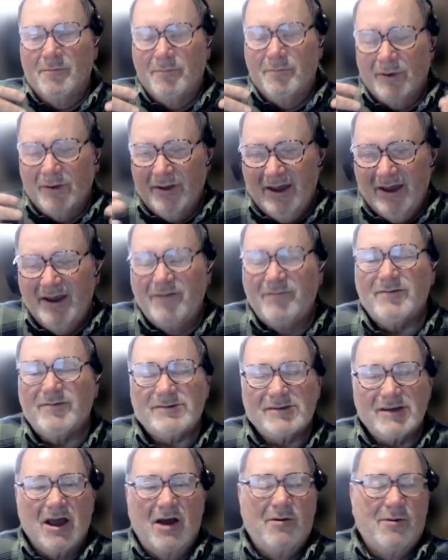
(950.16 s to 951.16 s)
believe
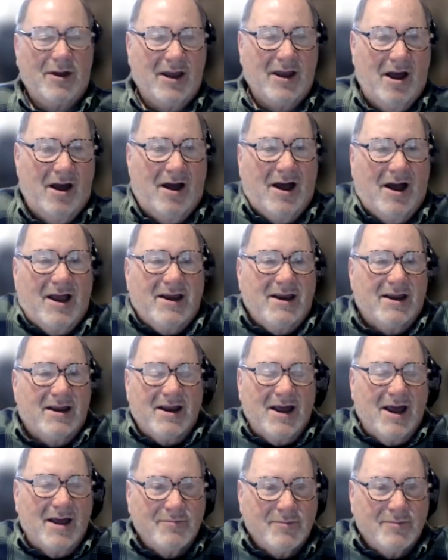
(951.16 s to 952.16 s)
is going on.
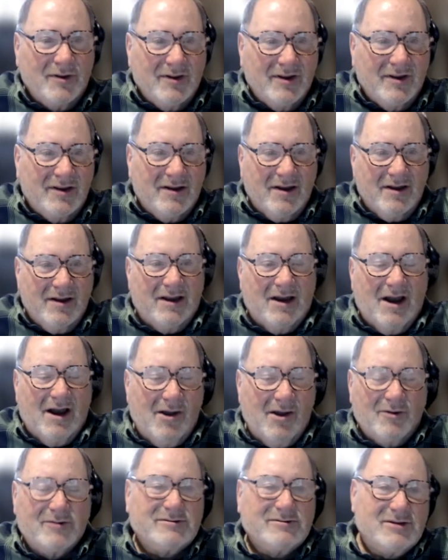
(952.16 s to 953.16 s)
And I believe, you know,
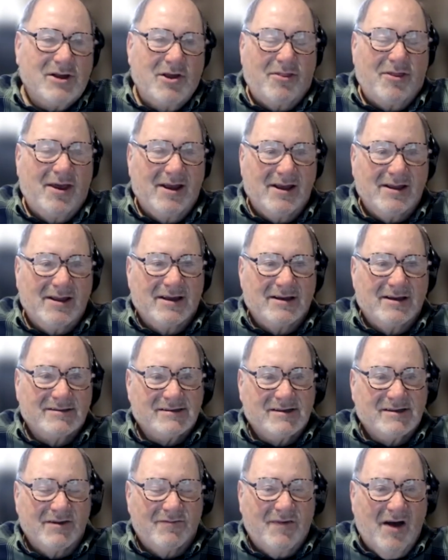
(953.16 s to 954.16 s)
I also think
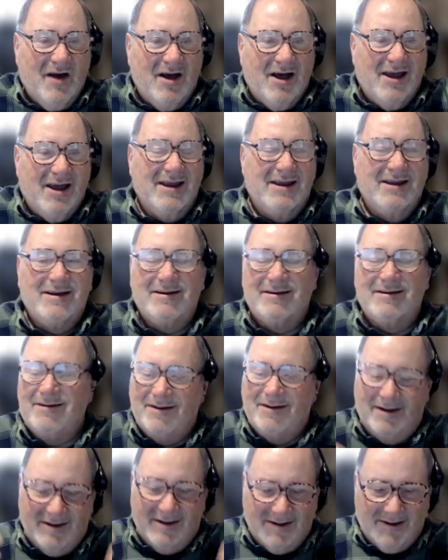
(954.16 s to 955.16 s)
there's
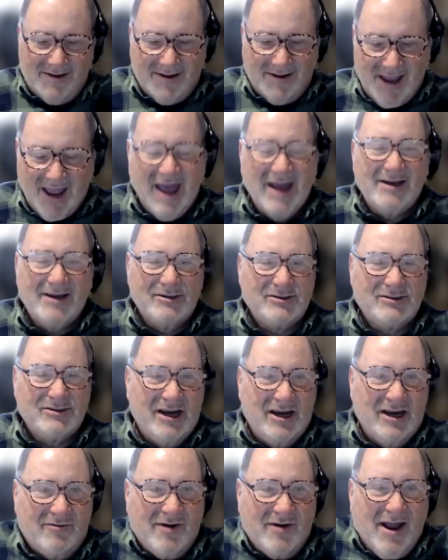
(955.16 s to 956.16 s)
divine
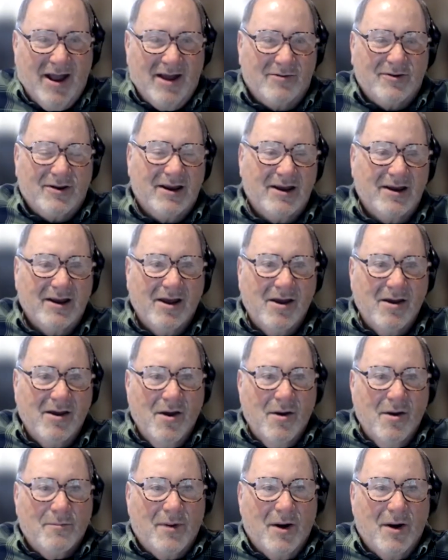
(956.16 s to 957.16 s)
energy around it.
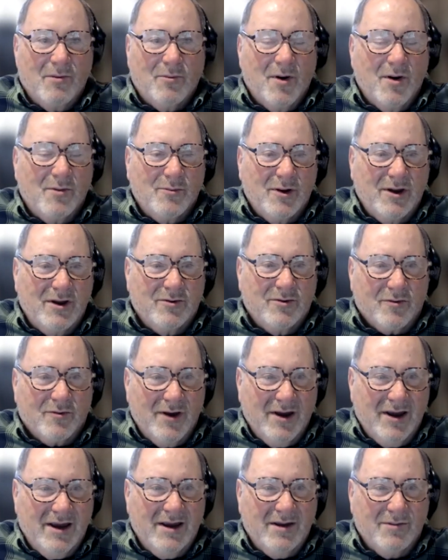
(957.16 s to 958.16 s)
But when we
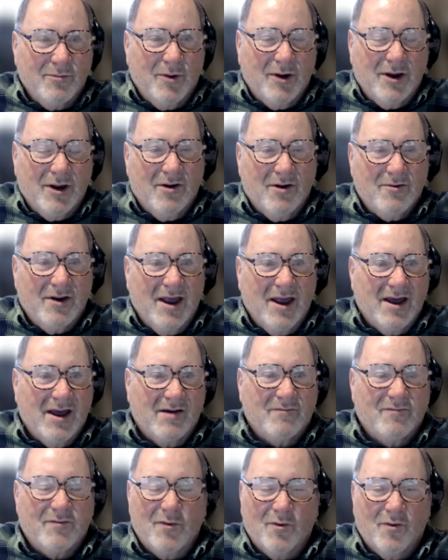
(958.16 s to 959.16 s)
dream, we don't
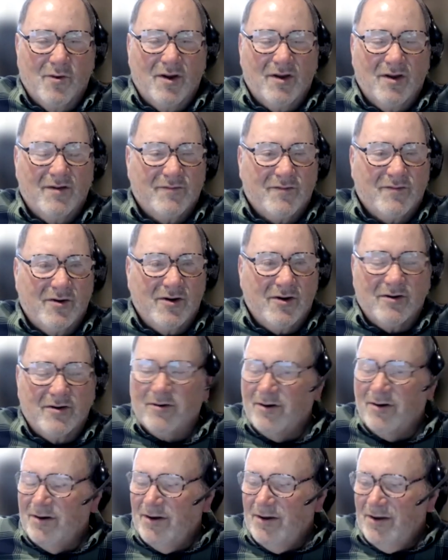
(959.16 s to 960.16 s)
have all of our
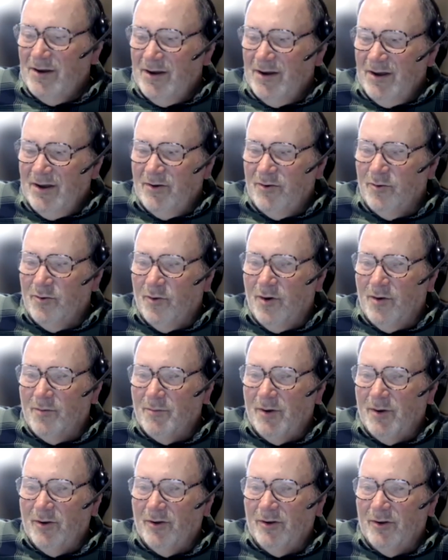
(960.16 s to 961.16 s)

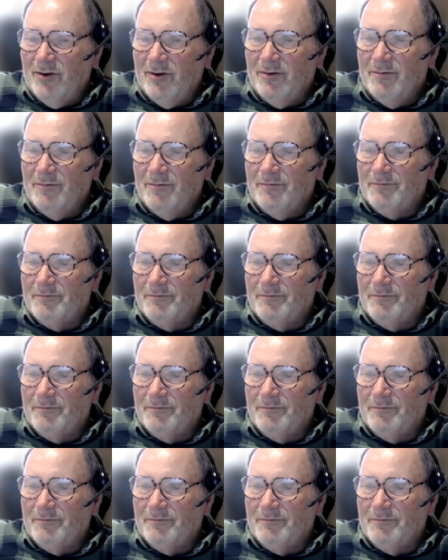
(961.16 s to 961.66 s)
normal